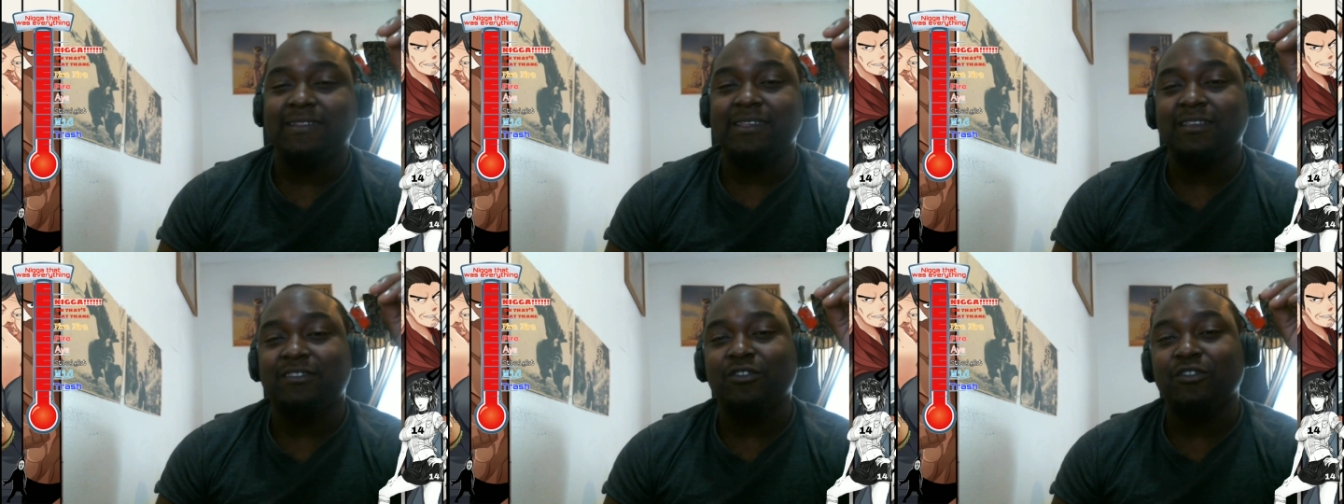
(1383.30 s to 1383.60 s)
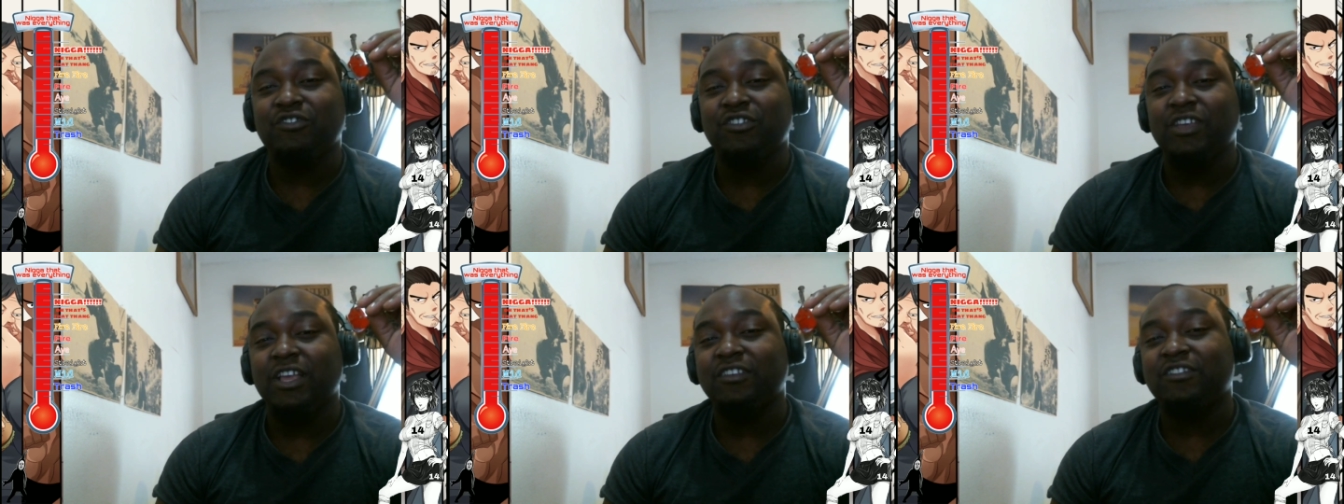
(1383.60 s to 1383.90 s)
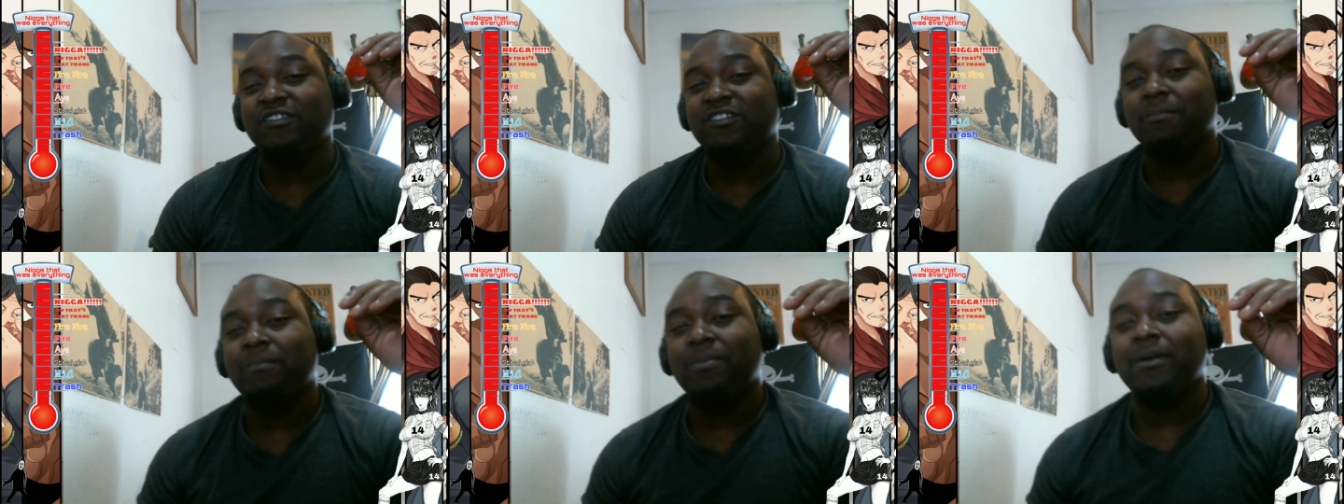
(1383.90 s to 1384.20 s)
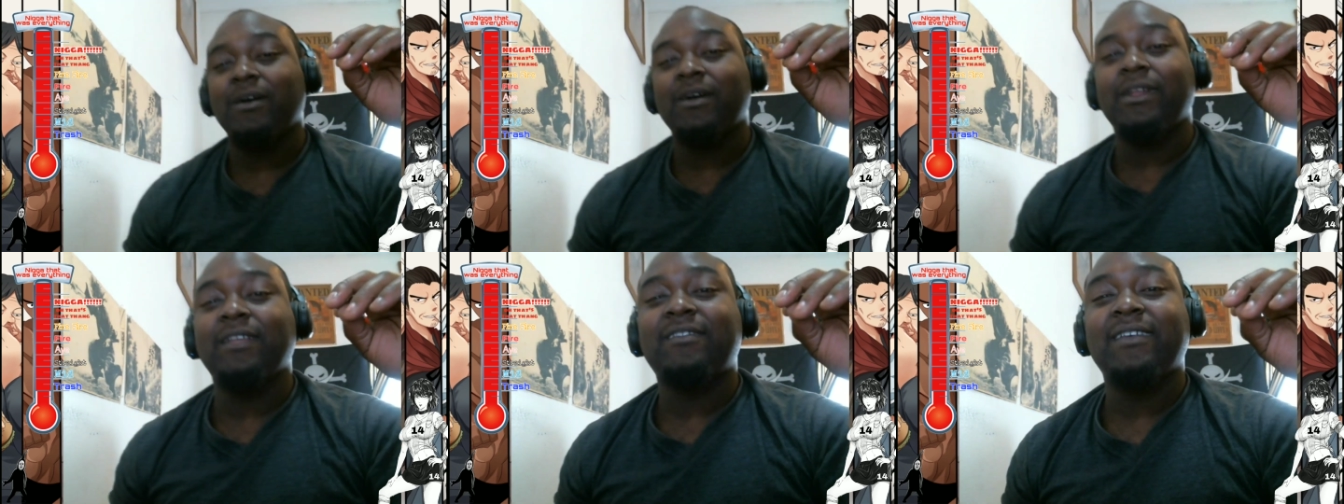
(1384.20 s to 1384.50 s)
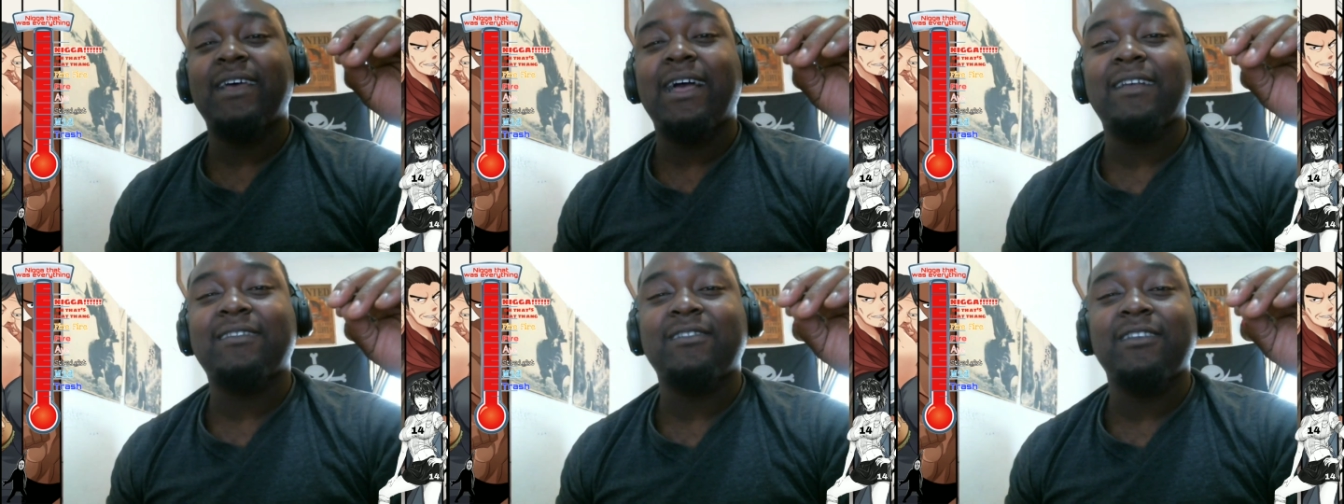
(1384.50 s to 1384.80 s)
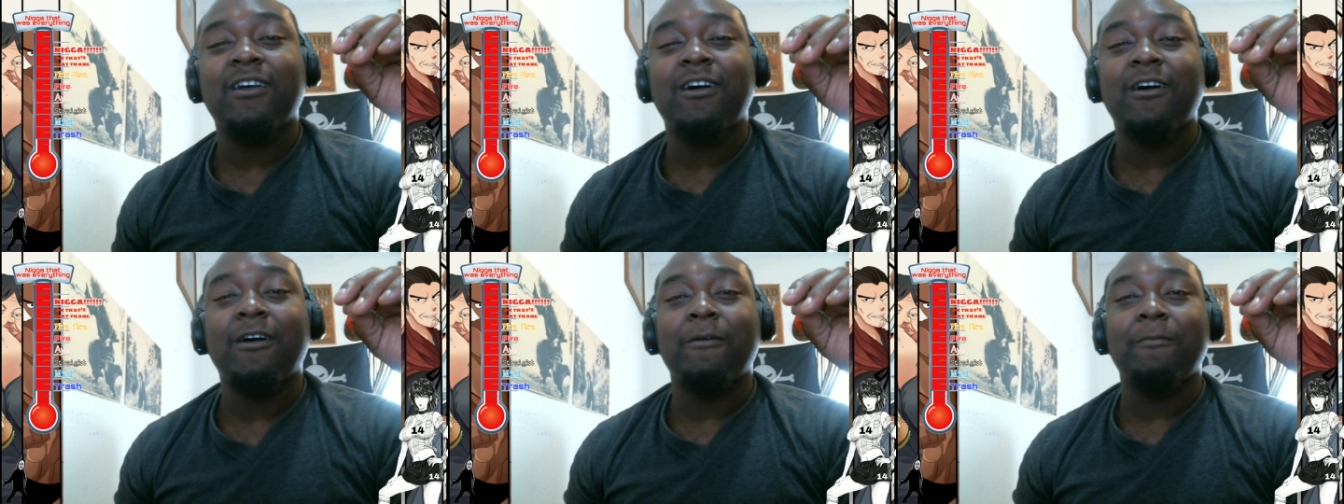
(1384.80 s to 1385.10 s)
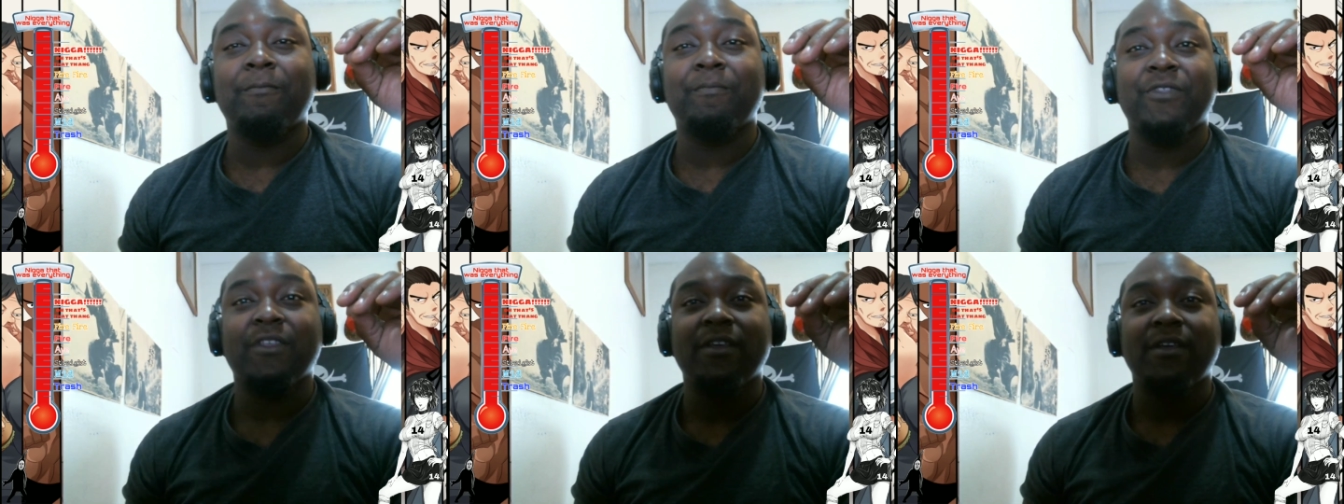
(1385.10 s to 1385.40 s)
the association's ability to actually
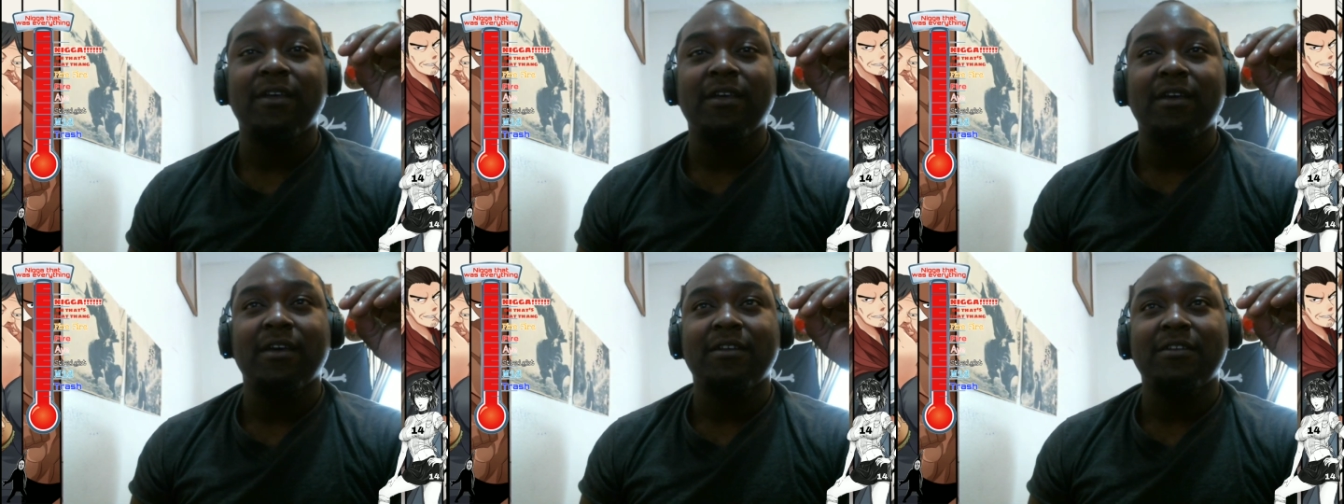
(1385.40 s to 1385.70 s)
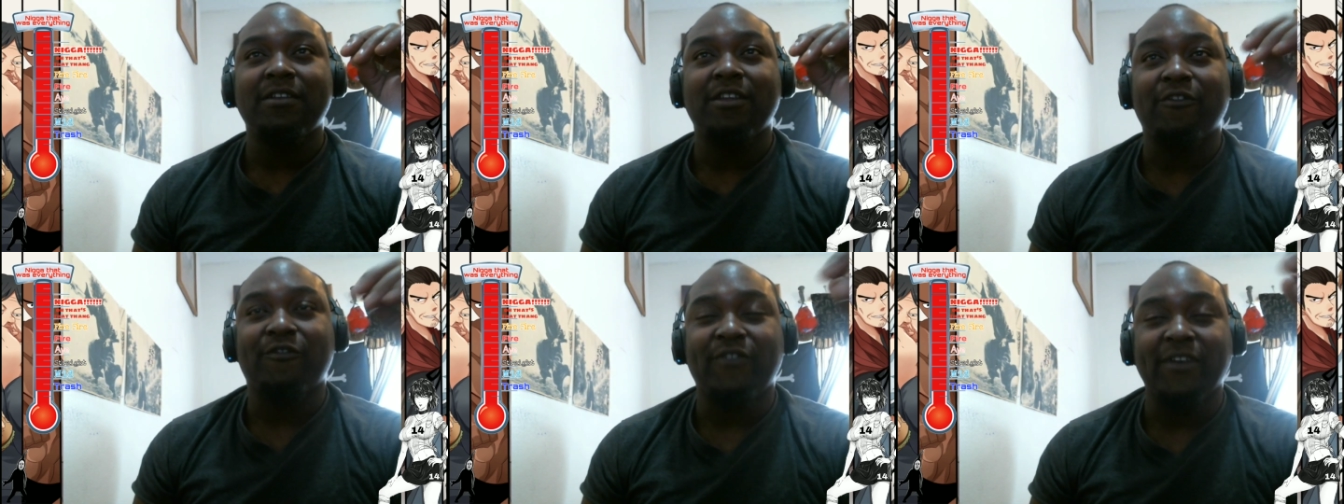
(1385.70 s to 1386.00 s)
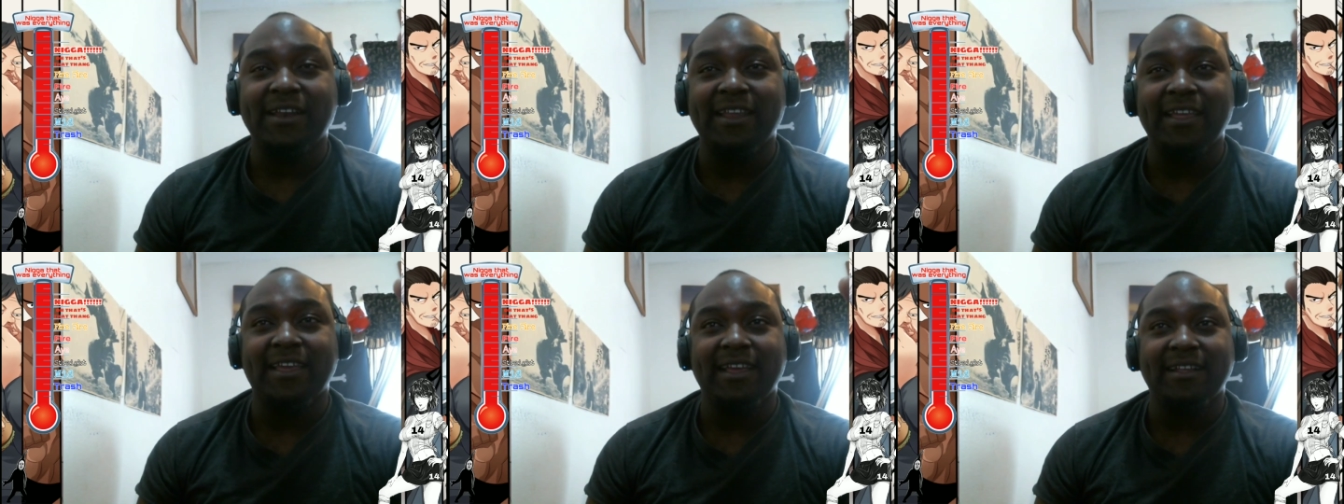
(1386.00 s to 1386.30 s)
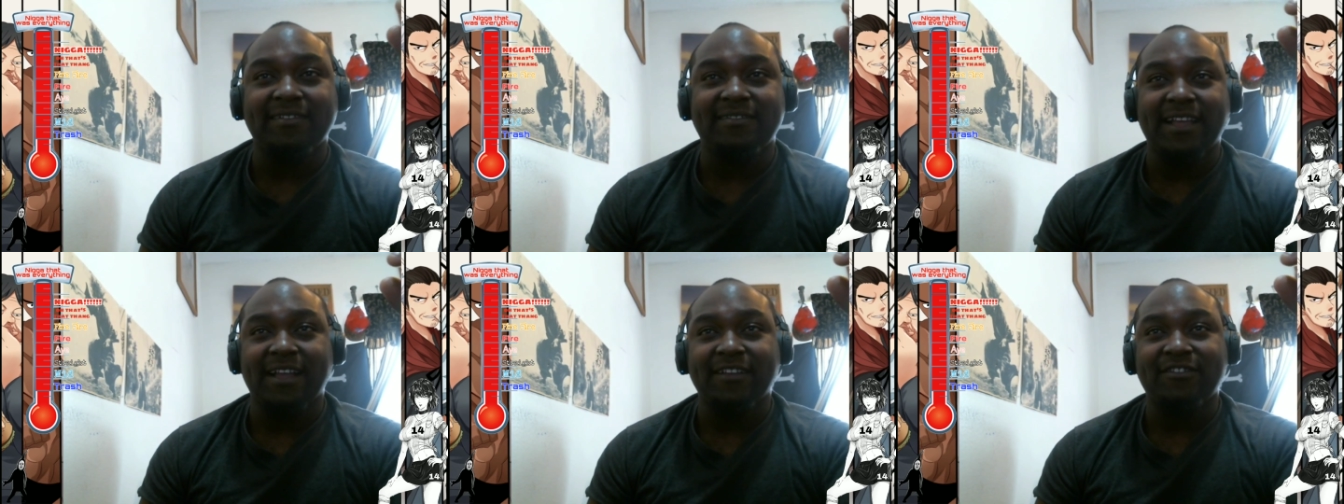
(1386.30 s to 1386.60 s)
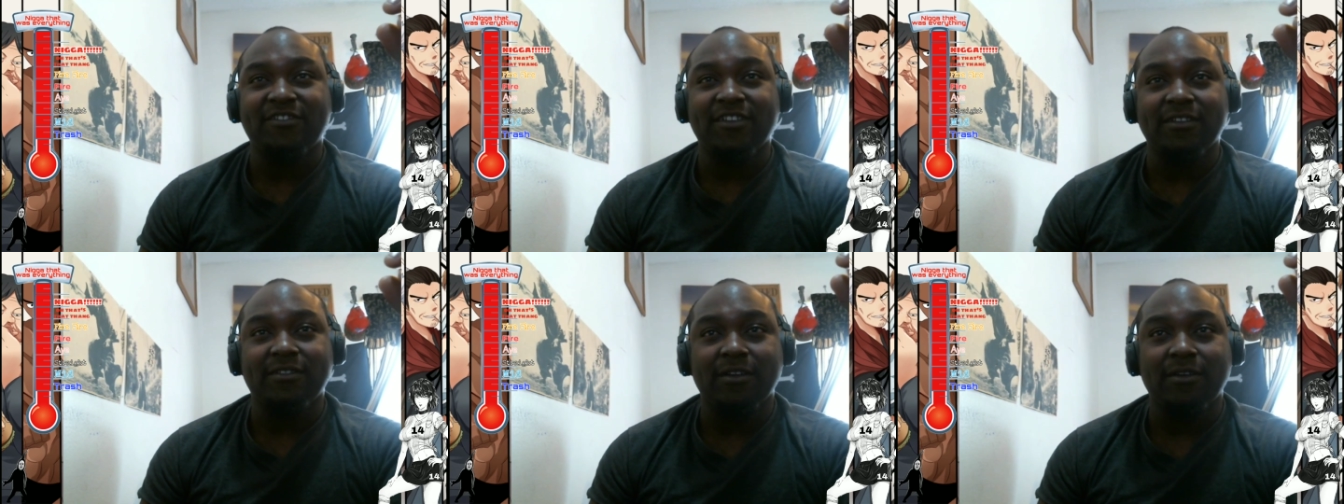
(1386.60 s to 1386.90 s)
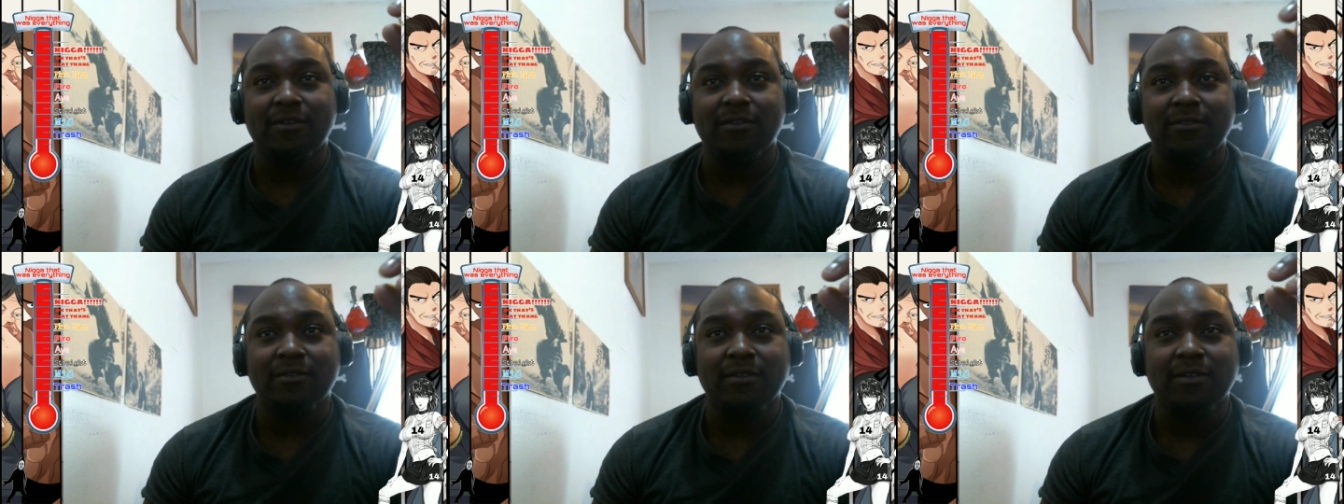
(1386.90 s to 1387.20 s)
um defend against that shit though.